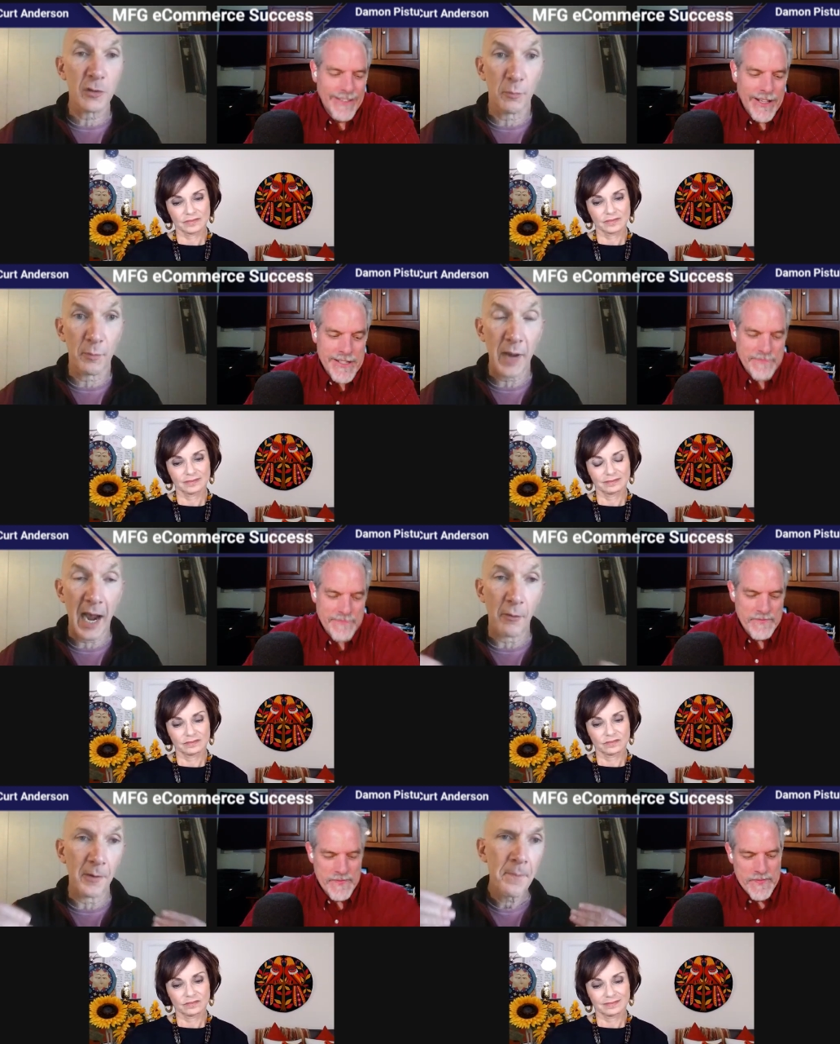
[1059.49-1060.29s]

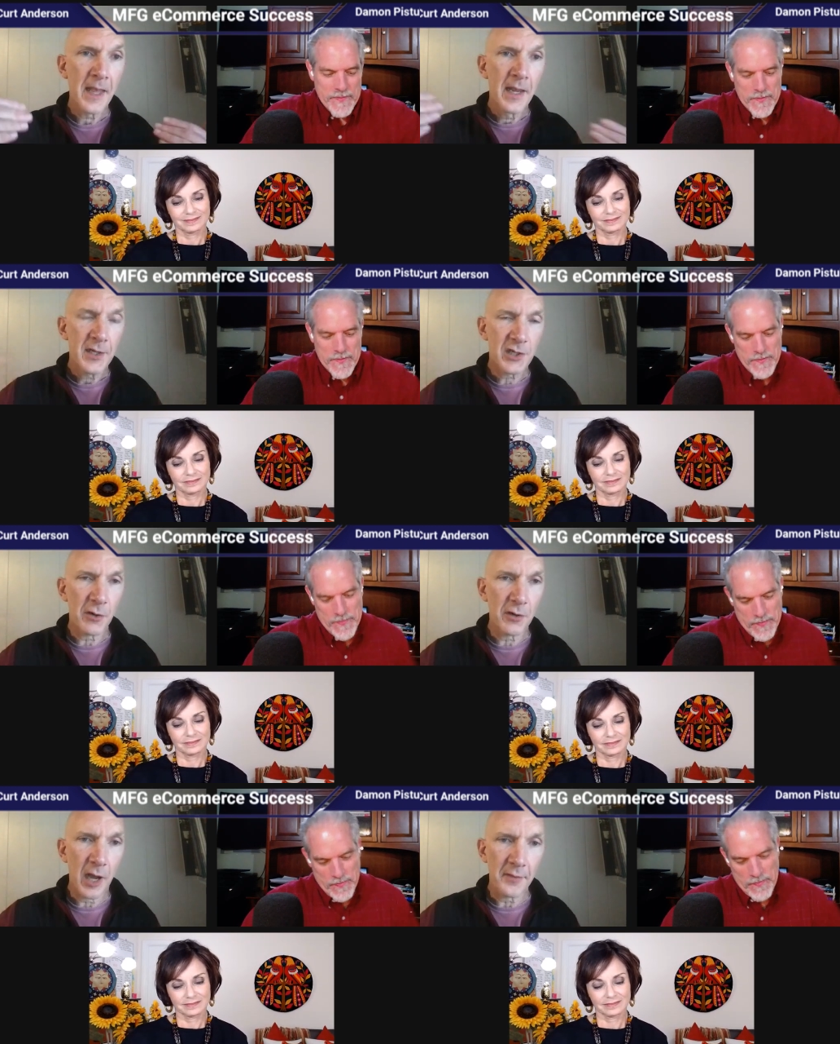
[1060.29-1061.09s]
Speaker 1: superpower
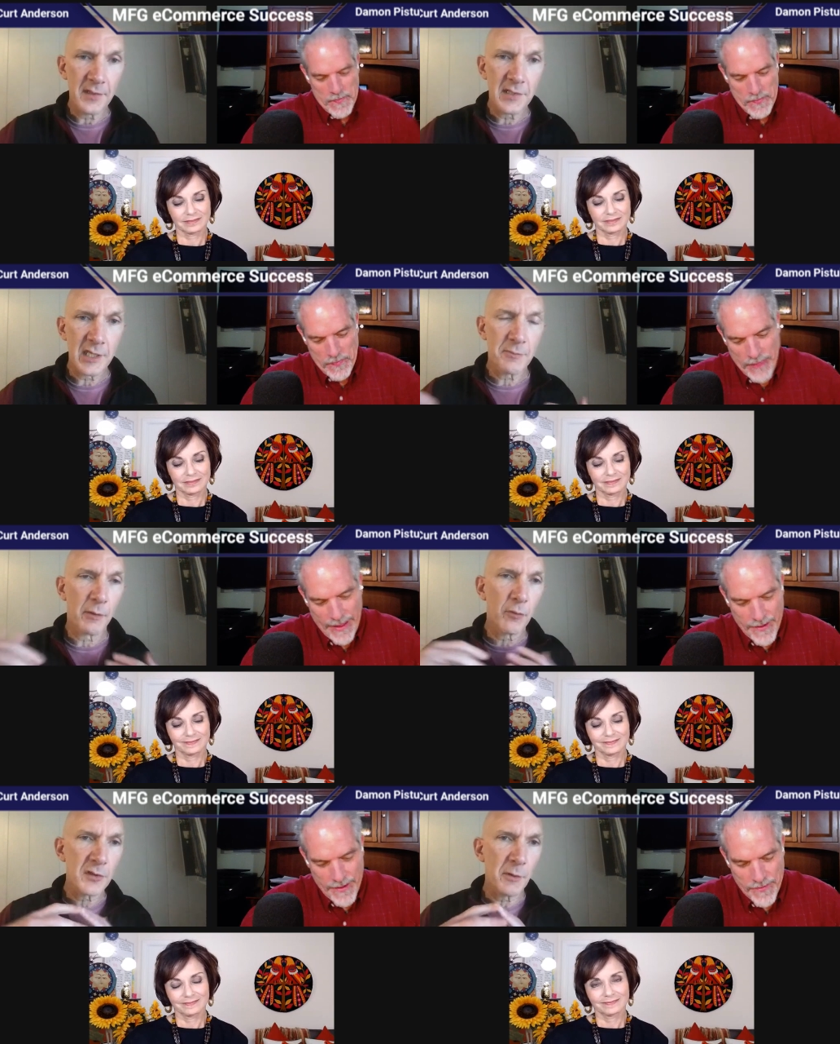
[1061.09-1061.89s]
sharing all these things but
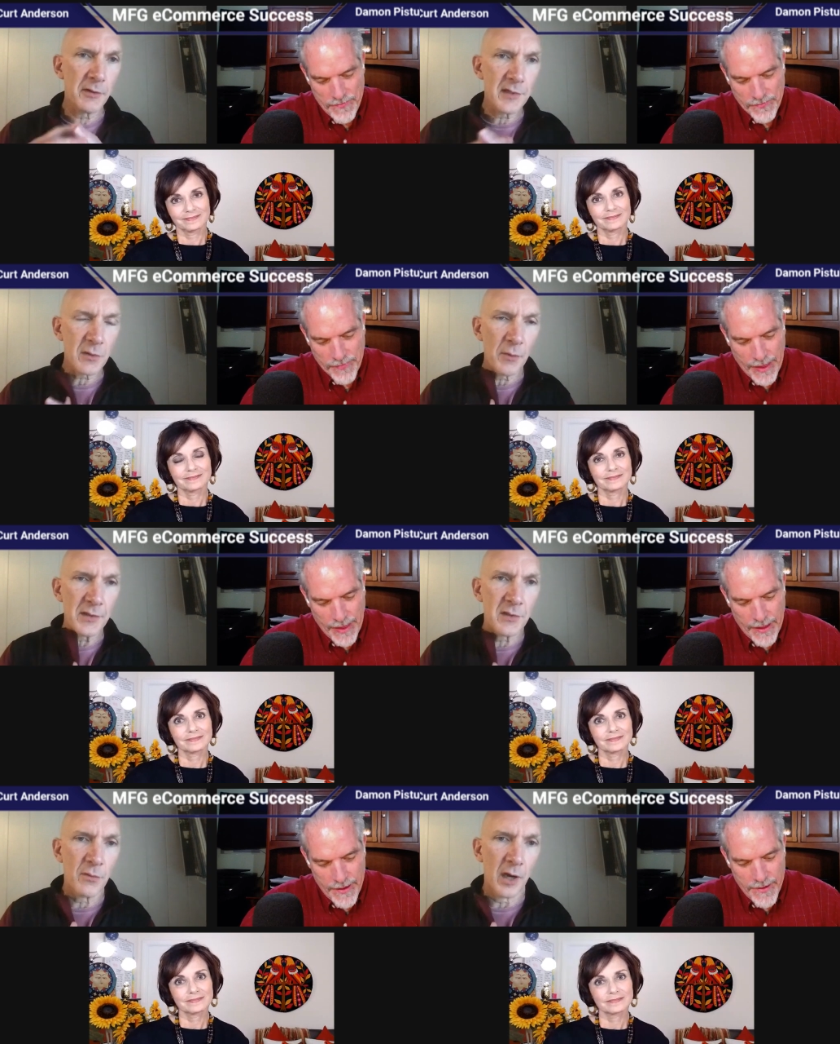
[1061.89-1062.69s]
rosemary let's go
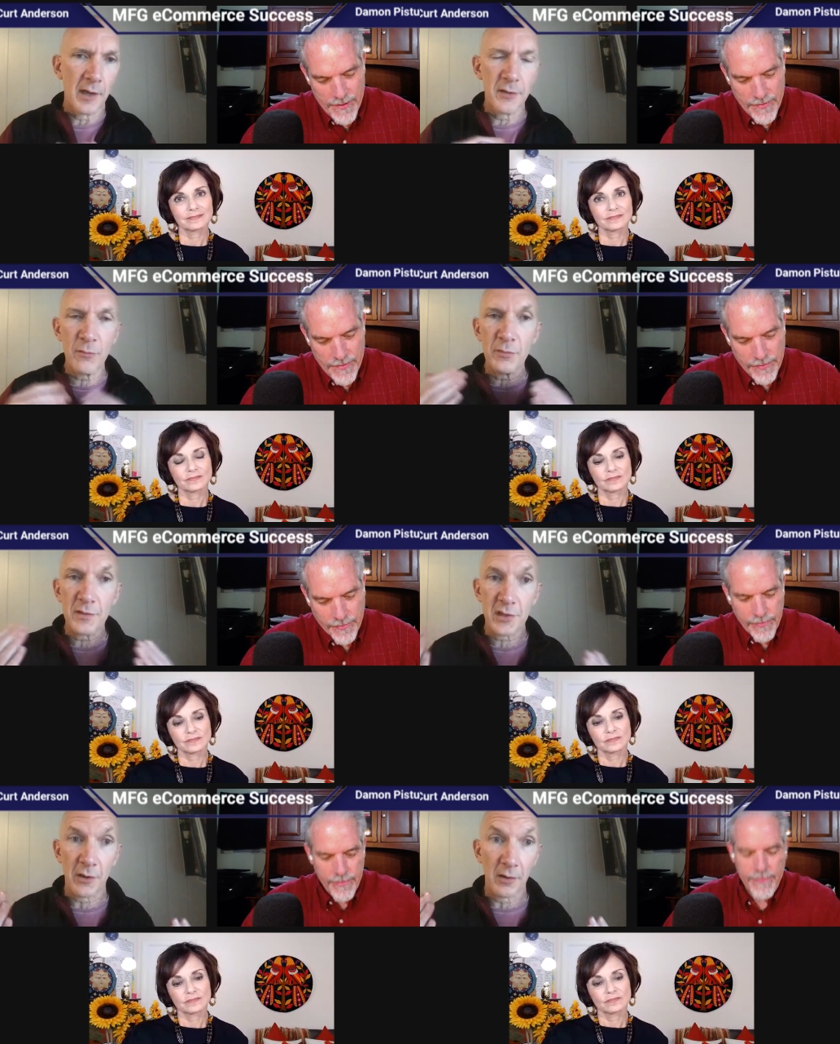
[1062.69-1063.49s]
into uh, you
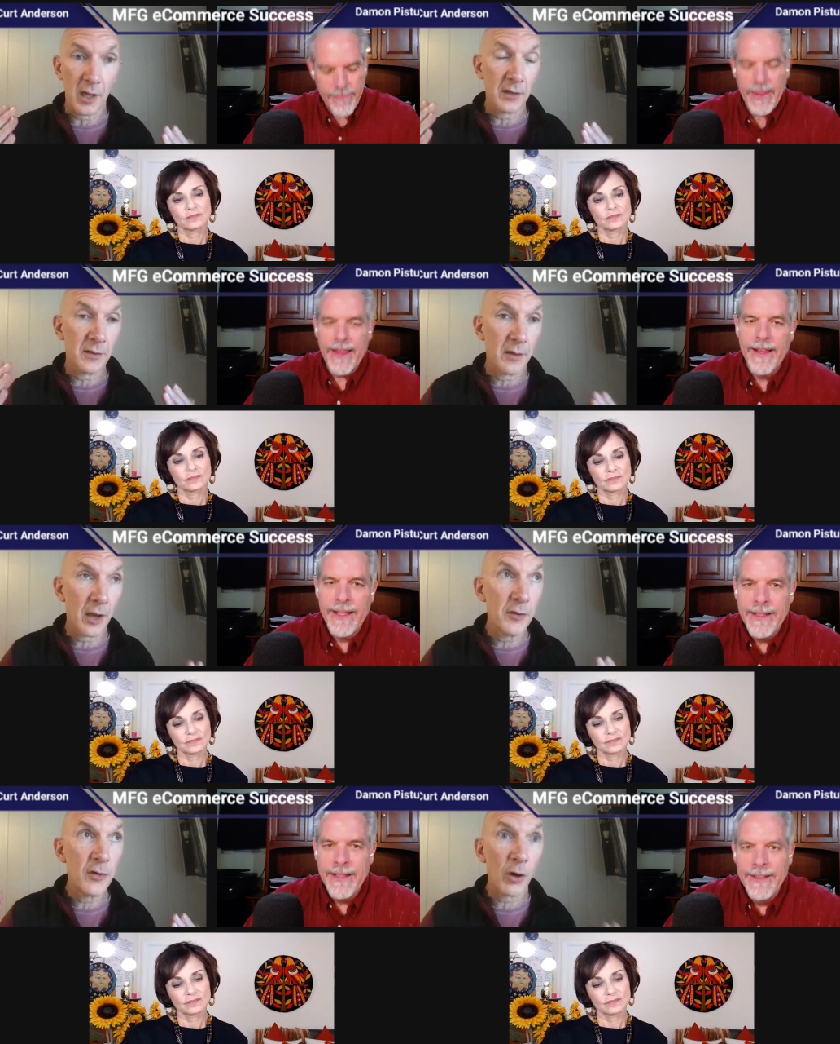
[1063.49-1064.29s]
share an
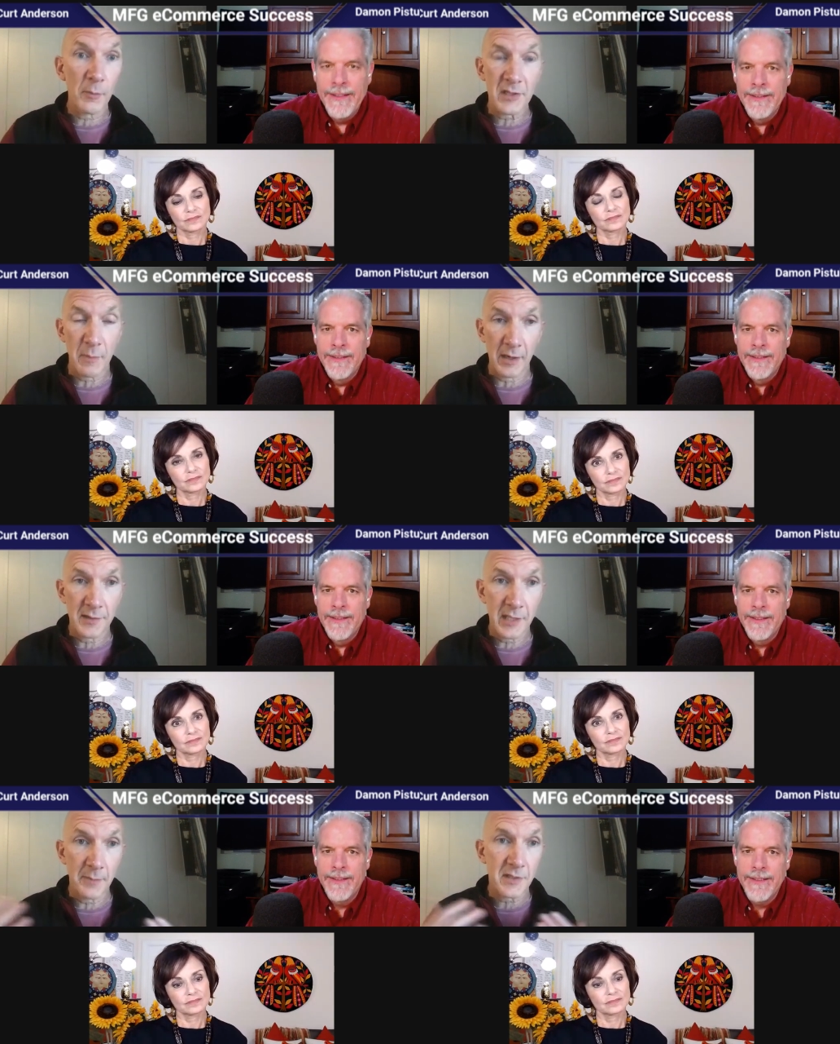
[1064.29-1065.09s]
enormous amount of
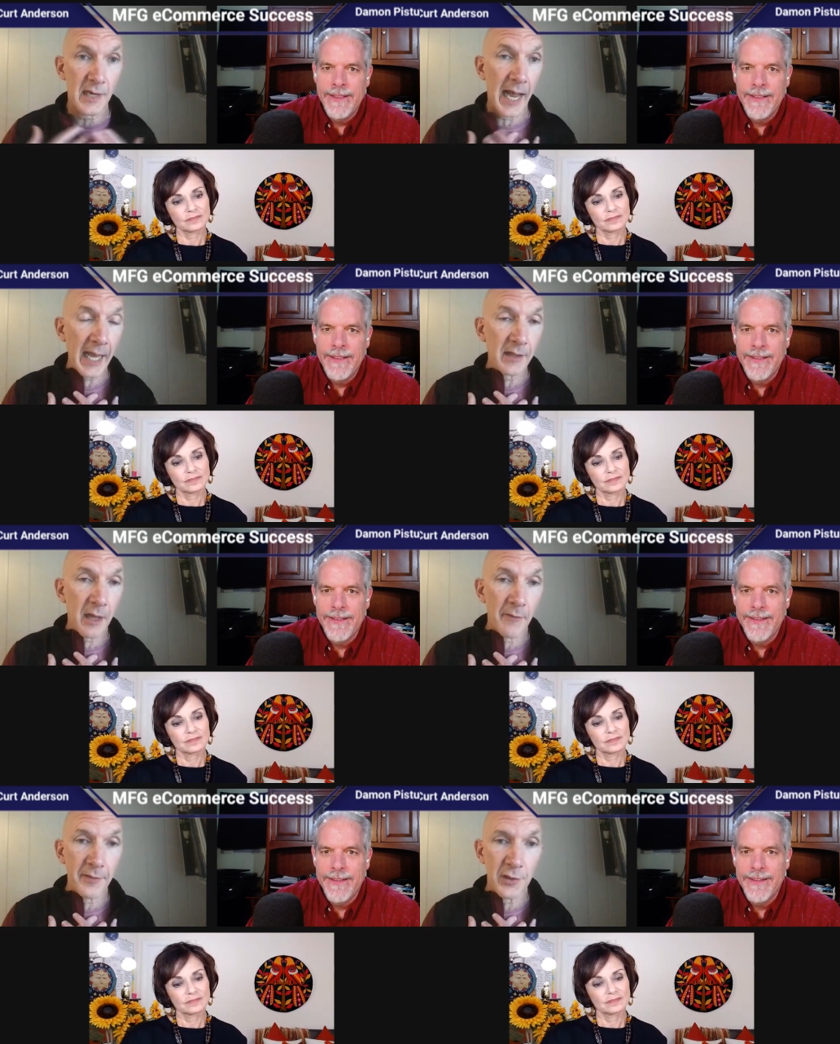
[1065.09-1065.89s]
tips that i
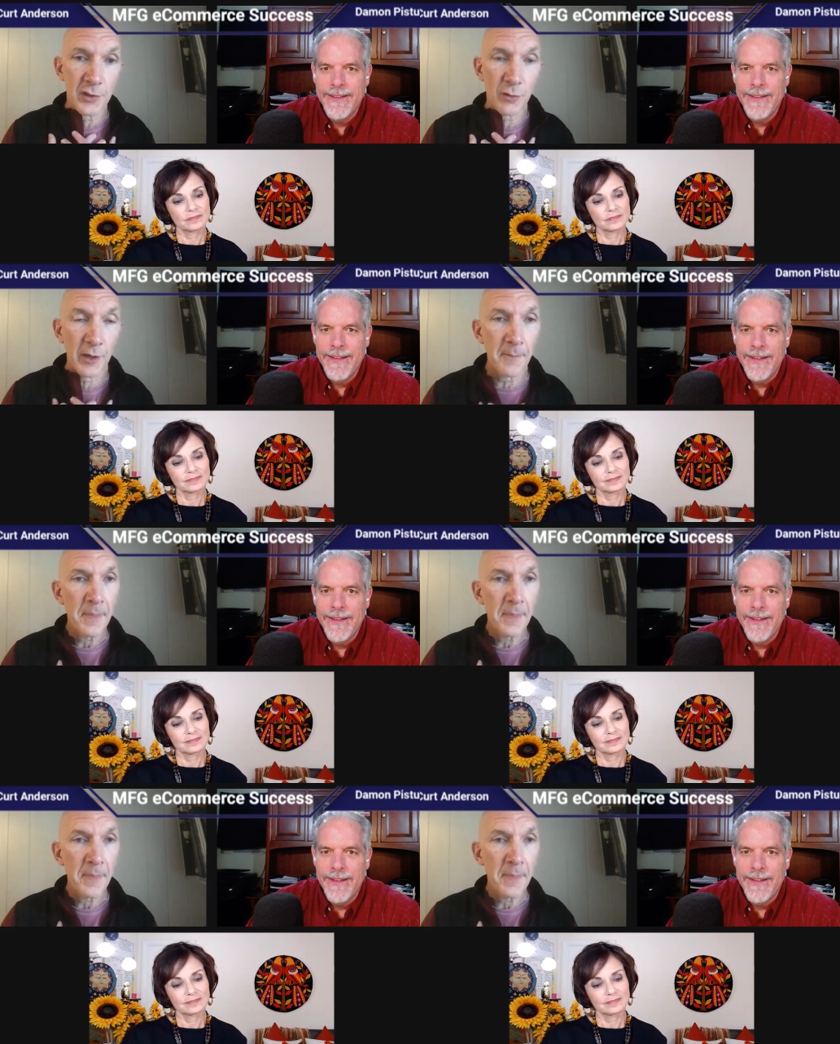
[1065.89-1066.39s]
love and enjoy